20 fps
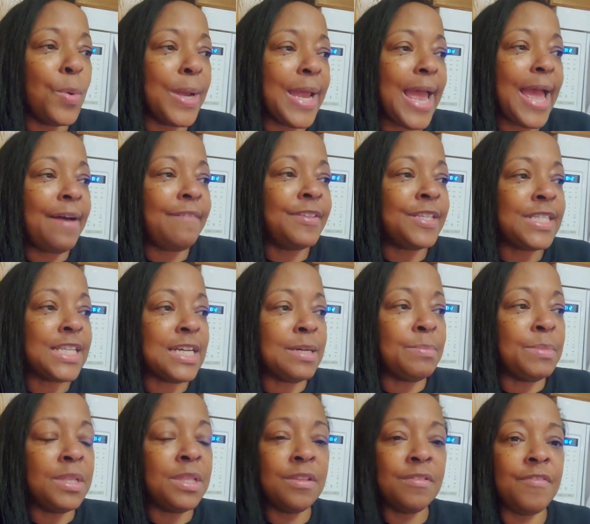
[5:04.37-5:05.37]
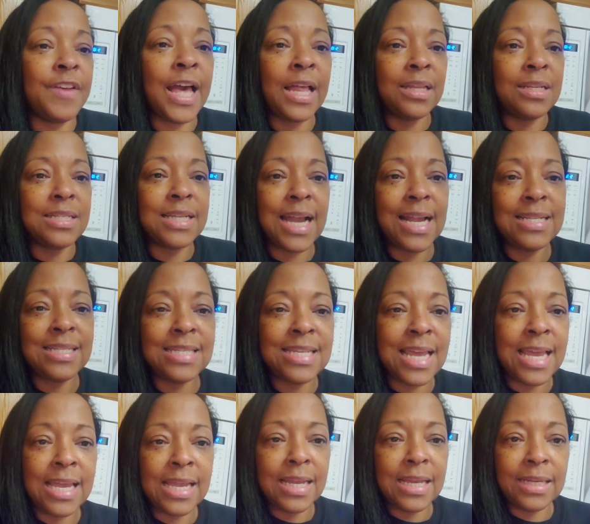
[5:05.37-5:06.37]
We have some of the Valentine's
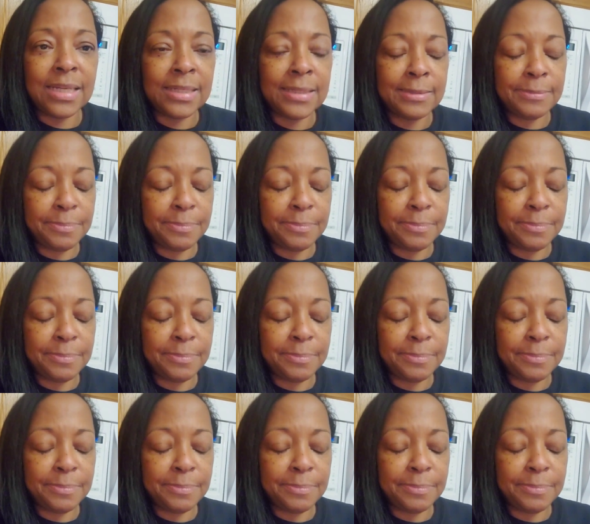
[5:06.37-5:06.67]
Day